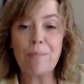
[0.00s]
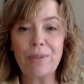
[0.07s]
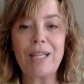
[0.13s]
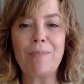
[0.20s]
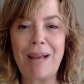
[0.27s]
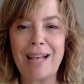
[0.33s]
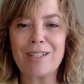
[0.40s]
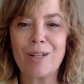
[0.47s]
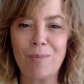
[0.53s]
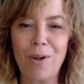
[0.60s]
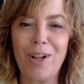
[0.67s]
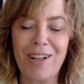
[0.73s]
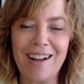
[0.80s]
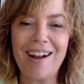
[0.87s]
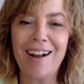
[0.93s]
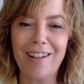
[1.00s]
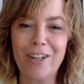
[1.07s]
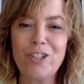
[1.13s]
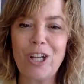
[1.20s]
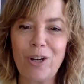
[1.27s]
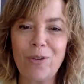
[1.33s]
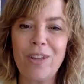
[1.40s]
played basketball in
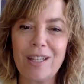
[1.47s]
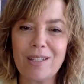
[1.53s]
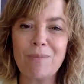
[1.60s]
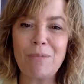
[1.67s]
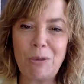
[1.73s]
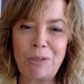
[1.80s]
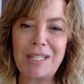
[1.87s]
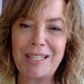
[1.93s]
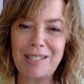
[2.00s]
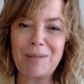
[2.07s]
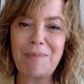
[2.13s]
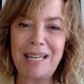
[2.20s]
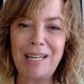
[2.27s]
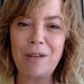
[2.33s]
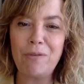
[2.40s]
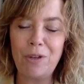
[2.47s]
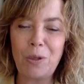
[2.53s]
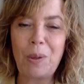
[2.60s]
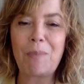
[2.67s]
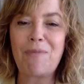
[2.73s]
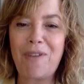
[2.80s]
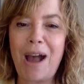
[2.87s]
college. I know that's amusing to many of you.
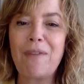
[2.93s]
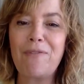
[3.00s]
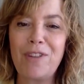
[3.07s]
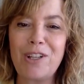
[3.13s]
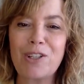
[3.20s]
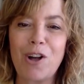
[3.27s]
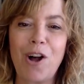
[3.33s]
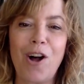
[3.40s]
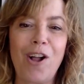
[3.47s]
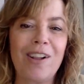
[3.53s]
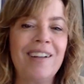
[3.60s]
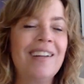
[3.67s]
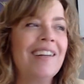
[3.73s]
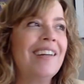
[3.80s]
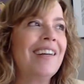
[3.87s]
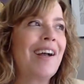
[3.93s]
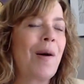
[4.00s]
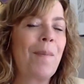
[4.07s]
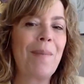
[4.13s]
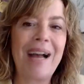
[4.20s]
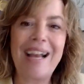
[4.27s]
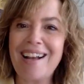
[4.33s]
I'm 5 feet tall.
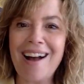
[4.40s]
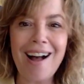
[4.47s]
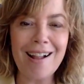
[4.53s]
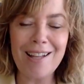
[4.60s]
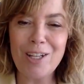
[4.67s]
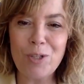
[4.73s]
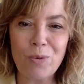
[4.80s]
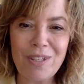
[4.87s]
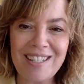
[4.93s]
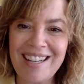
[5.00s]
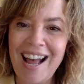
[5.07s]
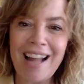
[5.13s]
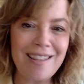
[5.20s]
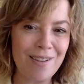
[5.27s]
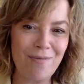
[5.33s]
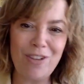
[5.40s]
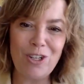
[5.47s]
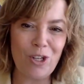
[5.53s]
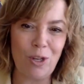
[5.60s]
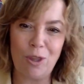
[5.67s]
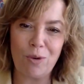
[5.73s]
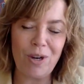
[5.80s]
My college was not
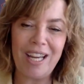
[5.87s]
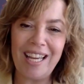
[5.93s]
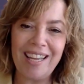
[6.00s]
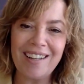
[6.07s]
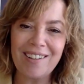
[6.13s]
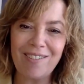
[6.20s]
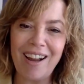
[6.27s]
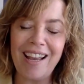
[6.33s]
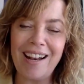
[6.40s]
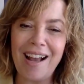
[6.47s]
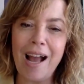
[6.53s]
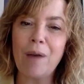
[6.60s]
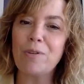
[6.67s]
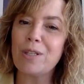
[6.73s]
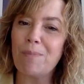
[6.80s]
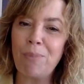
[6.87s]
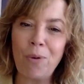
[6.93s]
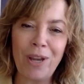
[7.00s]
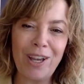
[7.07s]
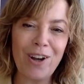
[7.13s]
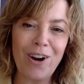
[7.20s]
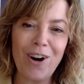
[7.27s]
Division III, right? I was a
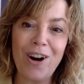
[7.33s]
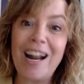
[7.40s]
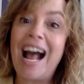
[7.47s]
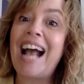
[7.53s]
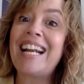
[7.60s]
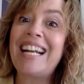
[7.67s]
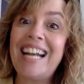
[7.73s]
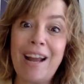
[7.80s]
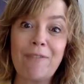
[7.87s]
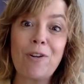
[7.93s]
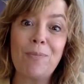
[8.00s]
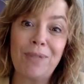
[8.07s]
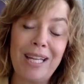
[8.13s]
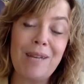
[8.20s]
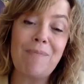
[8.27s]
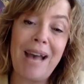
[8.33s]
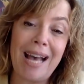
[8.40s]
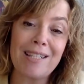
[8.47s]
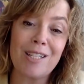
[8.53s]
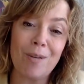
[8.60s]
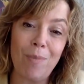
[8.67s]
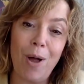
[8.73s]
point guard. I'd never played
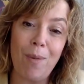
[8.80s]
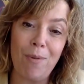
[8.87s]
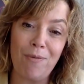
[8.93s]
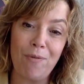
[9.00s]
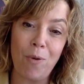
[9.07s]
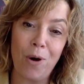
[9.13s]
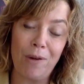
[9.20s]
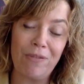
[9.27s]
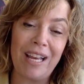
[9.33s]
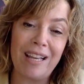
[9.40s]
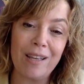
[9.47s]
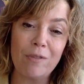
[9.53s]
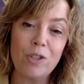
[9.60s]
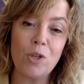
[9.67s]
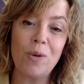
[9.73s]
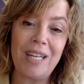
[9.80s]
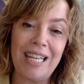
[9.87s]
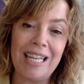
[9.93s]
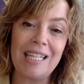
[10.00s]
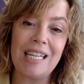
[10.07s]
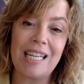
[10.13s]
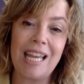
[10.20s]
basketball before, if that gives you any
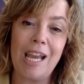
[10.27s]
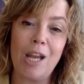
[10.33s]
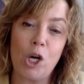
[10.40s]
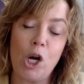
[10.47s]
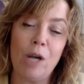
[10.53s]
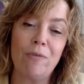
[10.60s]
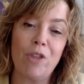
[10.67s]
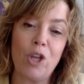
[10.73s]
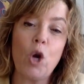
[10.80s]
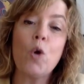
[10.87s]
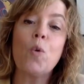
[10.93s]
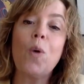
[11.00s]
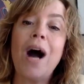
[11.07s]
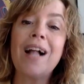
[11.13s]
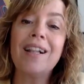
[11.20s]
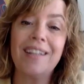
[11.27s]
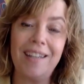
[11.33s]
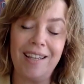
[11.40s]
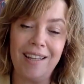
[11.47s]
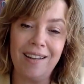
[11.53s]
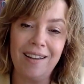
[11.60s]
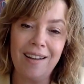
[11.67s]
indicator of the
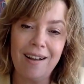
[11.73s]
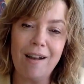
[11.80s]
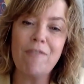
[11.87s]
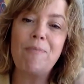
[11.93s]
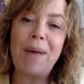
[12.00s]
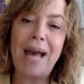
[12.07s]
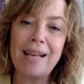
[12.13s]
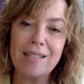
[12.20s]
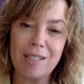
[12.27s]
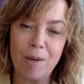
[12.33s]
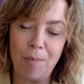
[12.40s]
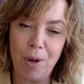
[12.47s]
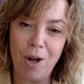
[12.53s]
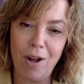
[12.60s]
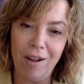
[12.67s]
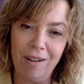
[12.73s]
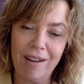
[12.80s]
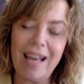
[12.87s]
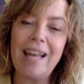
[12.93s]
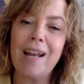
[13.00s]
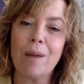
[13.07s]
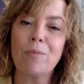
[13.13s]
quality of basketball
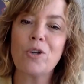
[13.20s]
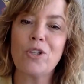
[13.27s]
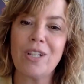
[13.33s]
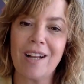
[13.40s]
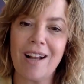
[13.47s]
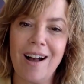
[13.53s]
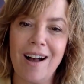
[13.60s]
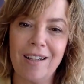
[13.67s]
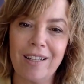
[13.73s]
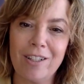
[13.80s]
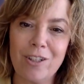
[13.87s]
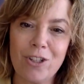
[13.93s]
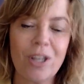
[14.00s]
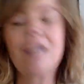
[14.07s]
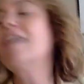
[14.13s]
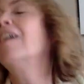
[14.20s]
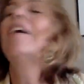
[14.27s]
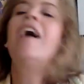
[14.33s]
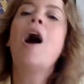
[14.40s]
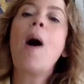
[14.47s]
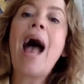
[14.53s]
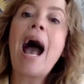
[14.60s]
at Emerson College.
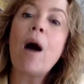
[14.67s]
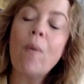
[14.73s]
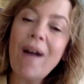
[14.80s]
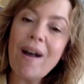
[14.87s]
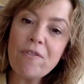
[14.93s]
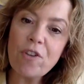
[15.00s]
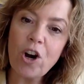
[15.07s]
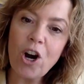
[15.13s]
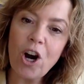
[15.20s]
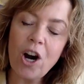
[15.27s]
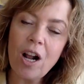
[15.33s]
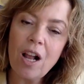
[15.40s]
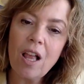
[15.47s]
However,